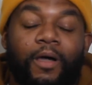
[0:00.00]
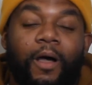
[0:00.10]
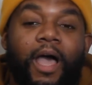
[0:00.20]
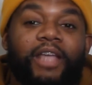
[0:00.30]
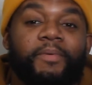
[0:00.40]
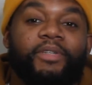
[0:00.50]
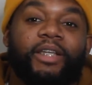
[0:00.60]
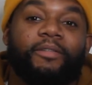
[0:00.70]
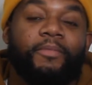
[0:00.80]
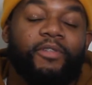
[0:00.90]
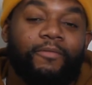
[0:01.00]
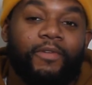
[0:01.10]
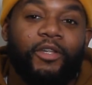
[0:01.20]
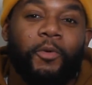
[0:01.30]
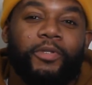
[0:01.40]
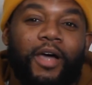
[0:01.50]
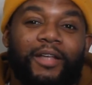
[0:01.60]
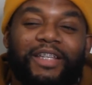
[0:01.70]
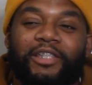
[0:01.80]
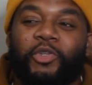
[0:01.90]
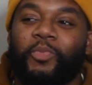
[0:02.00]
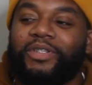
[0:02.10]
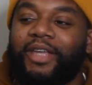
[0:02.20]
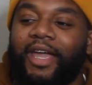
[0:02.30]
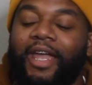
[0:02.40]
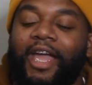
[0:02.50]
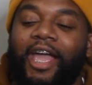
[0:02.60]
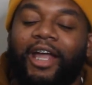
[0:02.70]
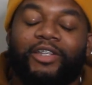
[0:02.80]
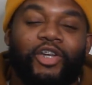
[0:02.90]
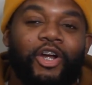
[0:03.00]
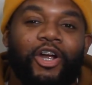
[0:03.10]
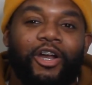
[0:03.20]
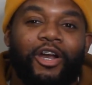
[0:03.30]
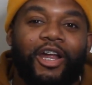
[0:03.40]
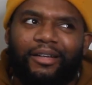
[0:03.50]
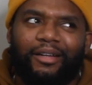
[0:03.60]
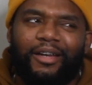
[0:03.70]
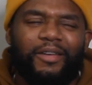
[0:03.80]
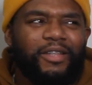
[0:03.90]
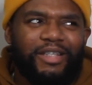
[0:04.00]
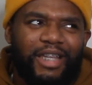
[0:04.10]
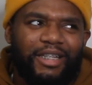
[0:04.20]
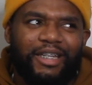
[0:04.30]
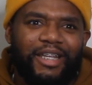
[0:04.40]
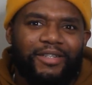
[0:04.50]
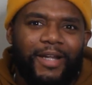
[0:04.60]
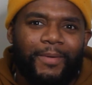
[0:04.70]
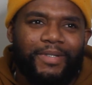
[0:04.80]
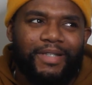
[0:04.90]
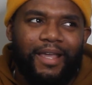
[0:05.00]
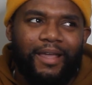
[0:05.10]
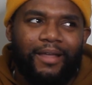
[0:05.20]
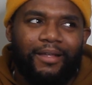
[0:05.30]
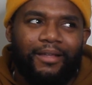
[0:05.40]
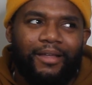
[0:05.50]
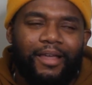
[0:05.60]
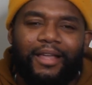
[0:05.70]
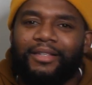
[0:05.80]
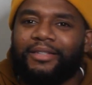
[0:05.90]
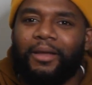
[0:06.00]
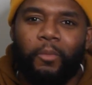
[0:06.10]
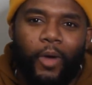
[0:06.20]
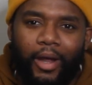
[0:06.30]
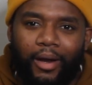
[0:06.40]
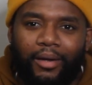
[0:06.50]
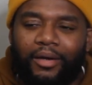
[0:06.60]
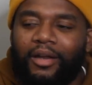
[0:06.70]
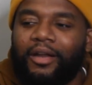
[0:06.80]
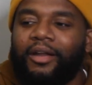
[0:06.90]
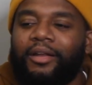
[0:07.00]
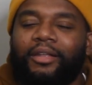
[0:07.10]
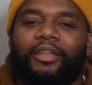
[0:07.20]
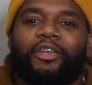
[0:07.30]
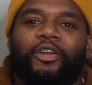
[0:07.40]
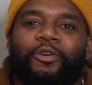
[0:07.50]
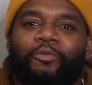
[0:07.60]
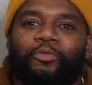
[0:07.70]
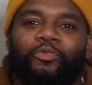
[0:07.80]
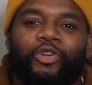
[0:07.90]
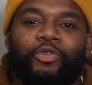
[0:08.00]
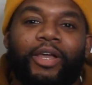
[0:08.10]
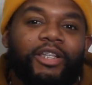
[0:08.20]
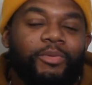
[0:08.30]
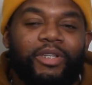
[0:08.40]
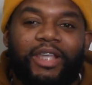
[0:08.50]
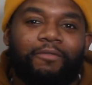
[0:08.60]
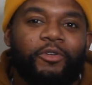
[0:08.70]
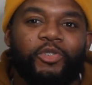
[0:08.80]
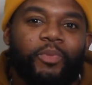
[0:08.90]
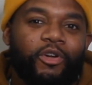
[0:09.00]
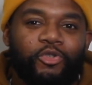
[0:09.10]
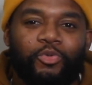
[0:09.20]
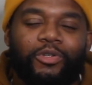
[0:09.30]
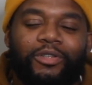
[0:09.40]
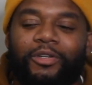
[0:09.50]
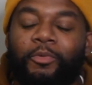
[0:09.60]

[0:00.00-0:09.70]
song. I especially like the music video where it talks. It's almost like it's her. Is it like the desert, I would say? It's somewhere. you know, real, like, it's like real spiritual,